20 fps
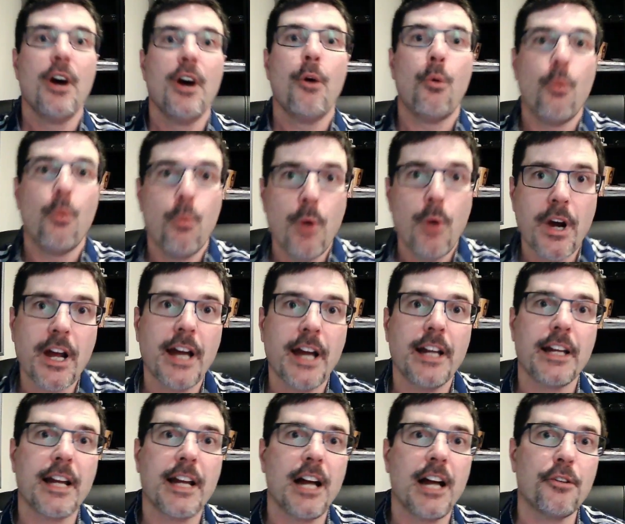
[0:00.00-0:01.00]
what
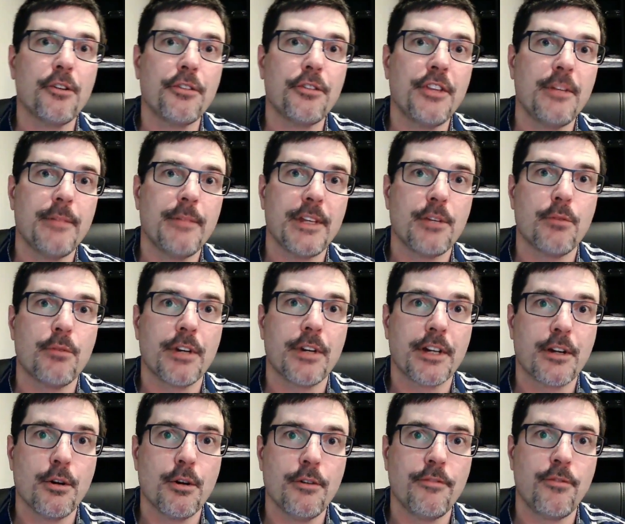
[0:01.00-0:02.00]
kind of color theme that you want to
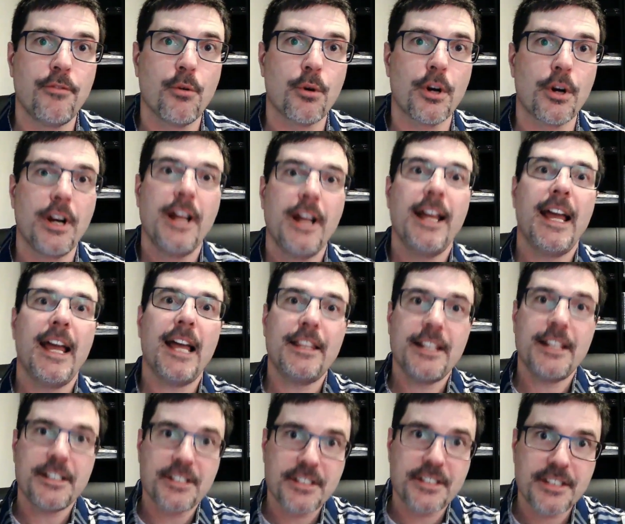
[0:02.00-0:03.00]
go for, and
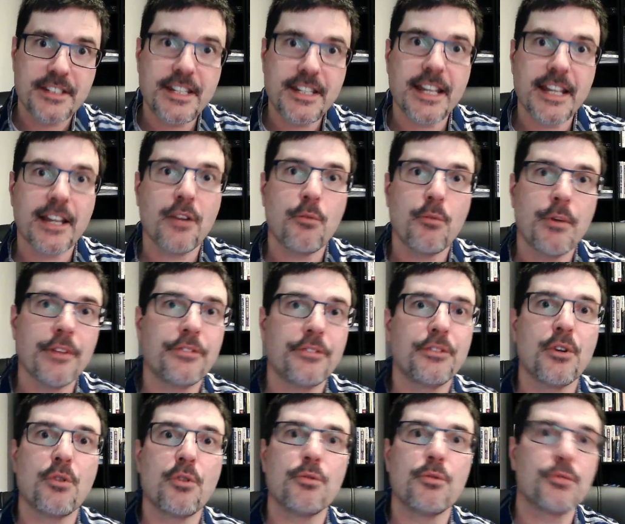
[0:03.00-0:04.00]
then stick with
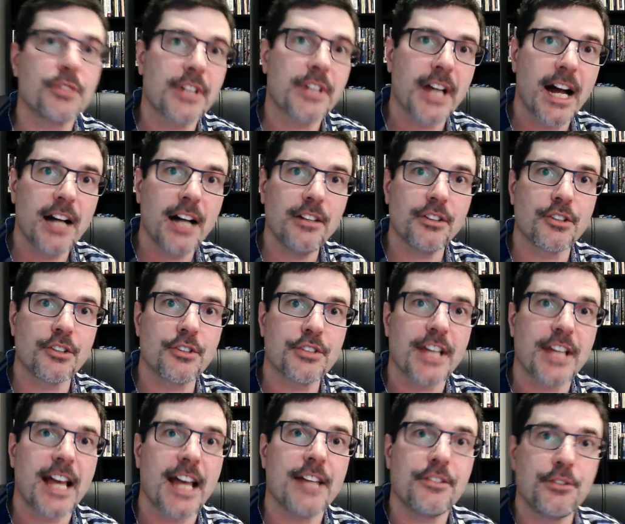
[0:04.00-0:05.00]
those
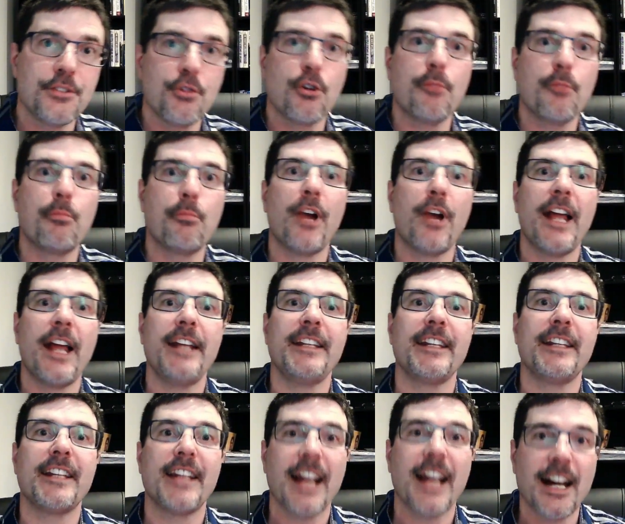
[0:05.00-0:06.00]
colors as your
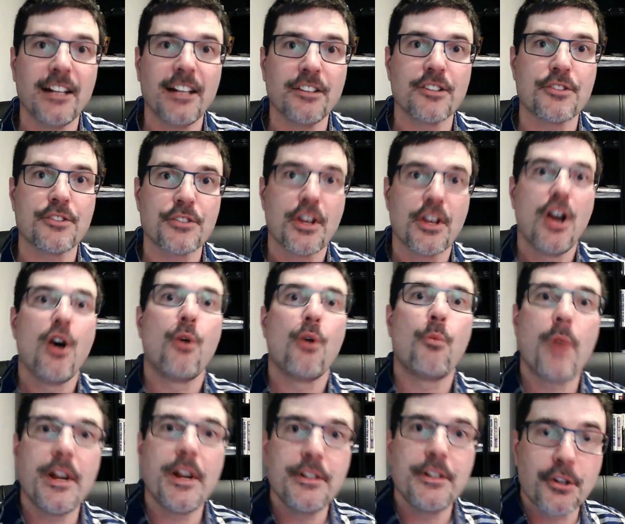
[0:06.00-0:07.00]
branded colors
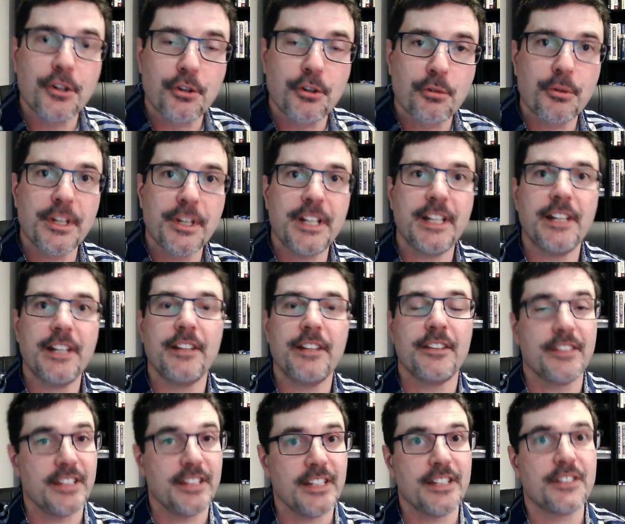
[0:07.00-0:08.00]
when you're creating
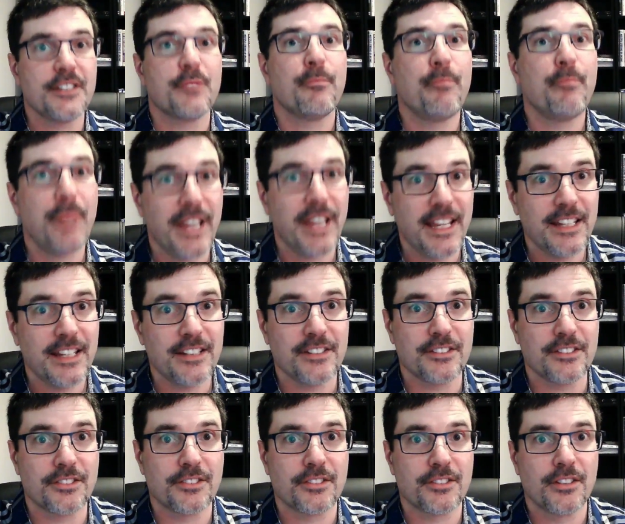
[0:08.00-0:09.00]
these
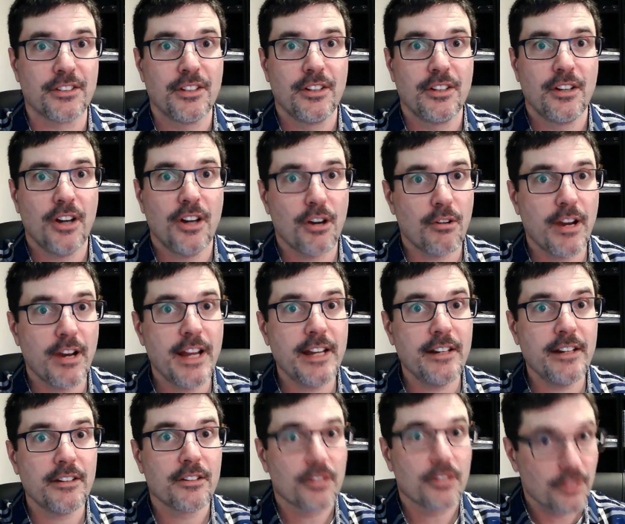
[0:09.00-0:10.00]
pins. All
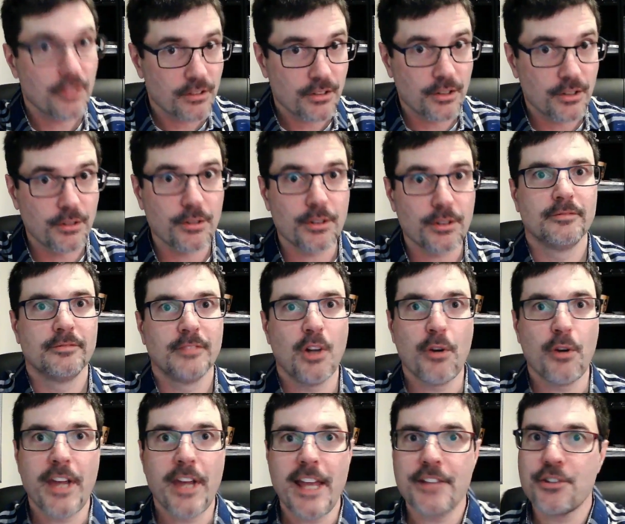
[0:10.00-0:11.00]
right? Cool.
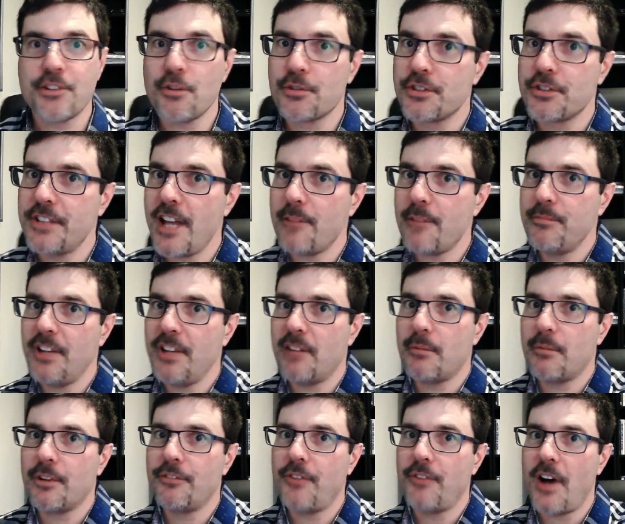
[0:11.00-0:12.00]
Okay, so step
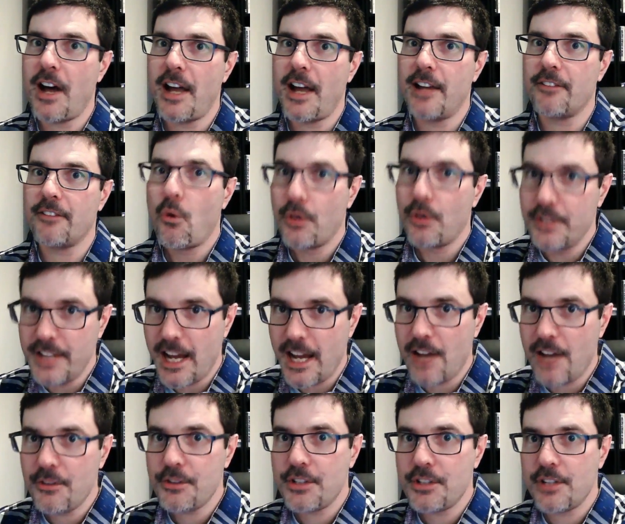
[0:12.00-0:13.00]
number 5.
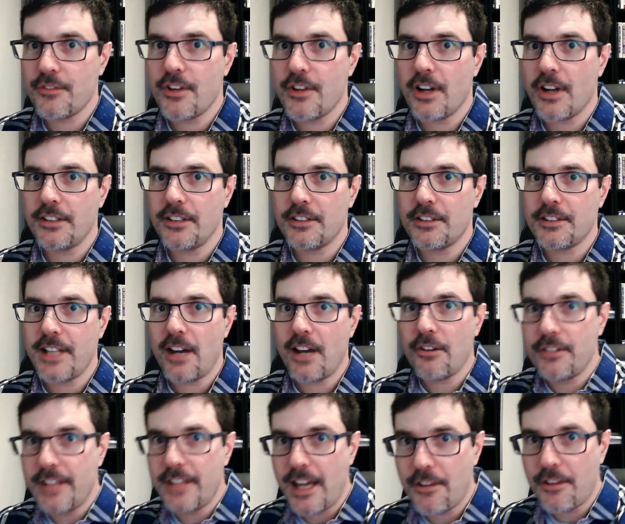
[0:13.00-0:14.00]
Now that you've got this
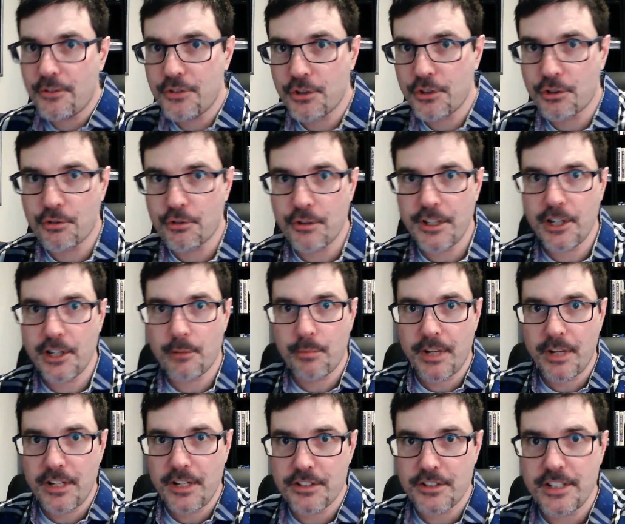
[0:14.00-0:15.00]
down, now that you're creating your
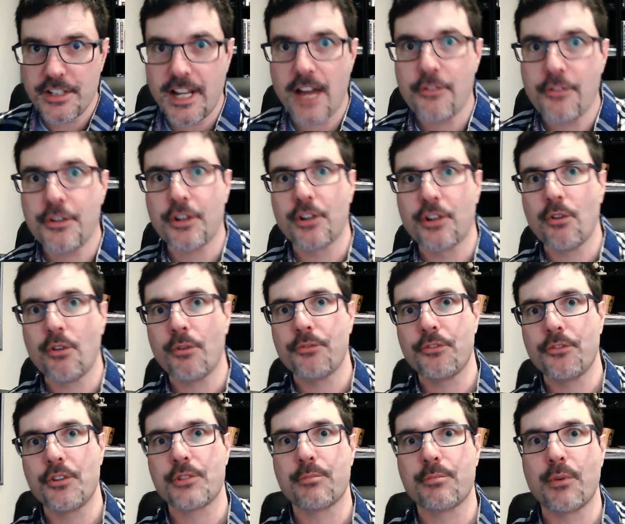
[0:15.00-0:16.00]
pins, now that you're going
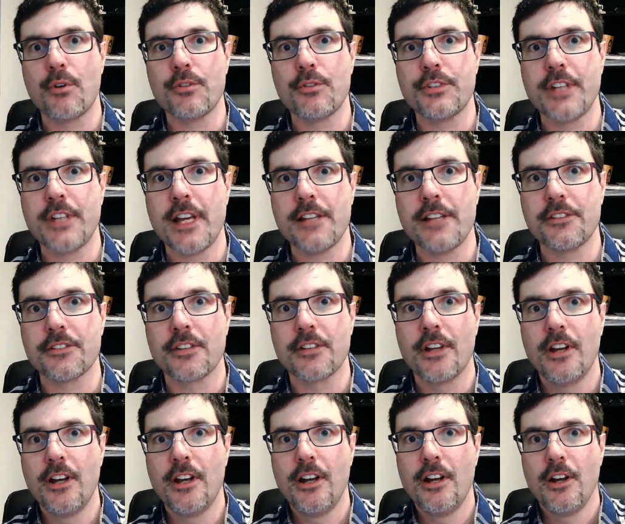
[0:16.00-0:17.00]
through this process,
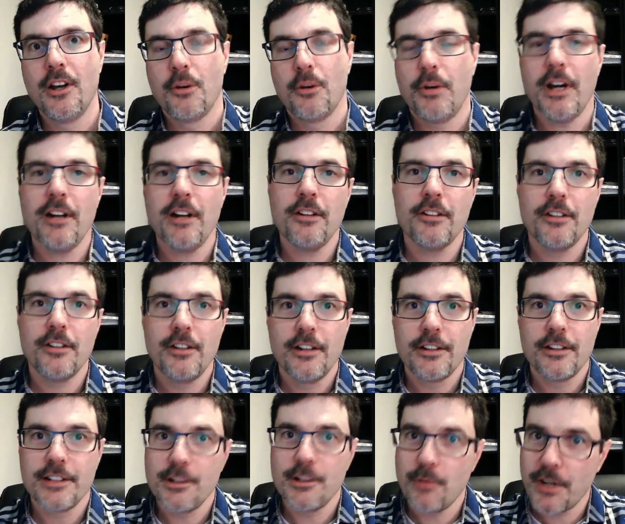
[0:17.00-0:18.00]
well,
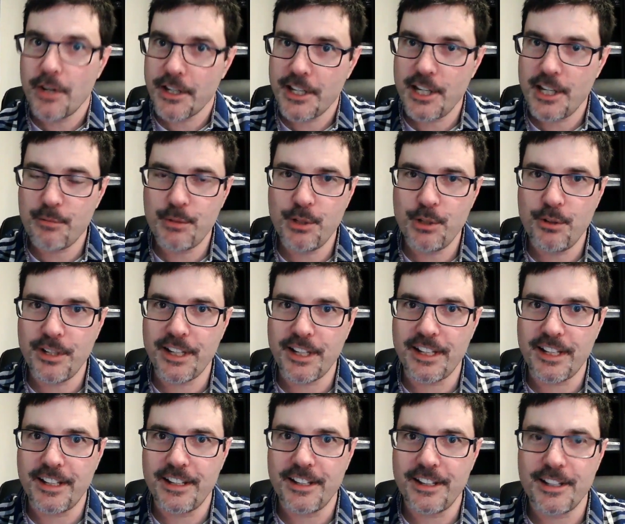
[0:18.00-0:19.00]
you want to keep doing
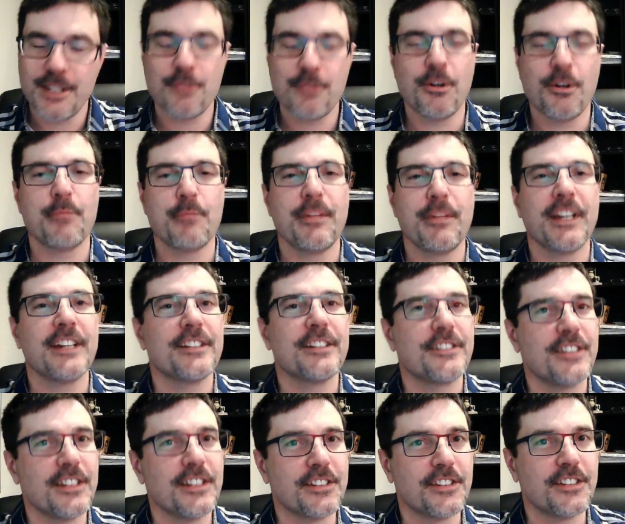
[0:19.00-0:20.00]
it. You want to be
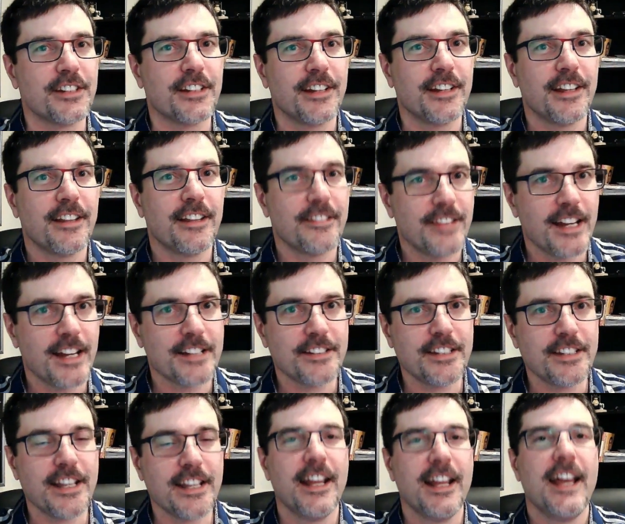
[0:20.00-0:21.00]
consistent. That's
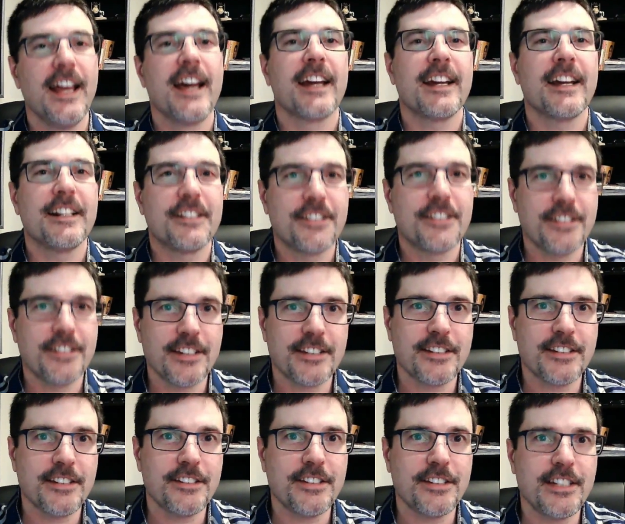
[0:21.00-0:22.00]
it.
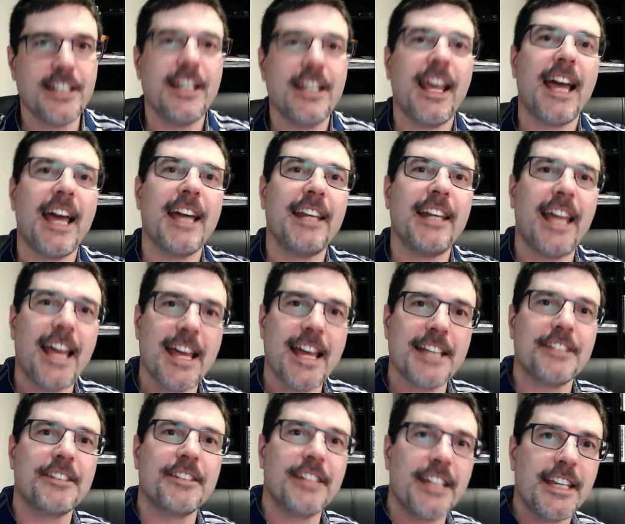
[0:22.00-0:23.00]
Consistency and
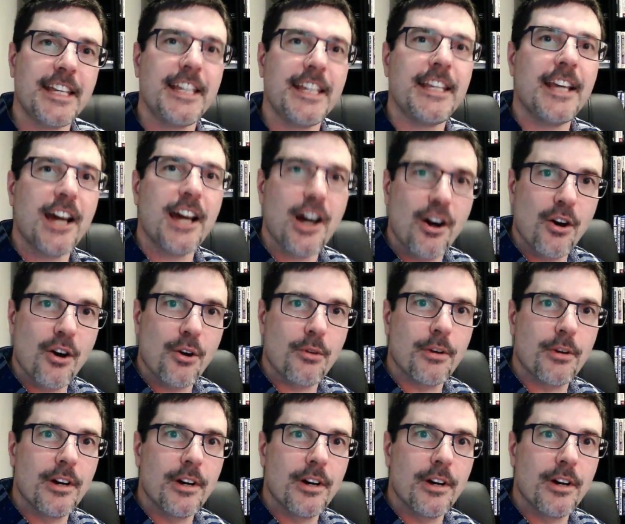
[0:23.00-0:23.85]
SEO. All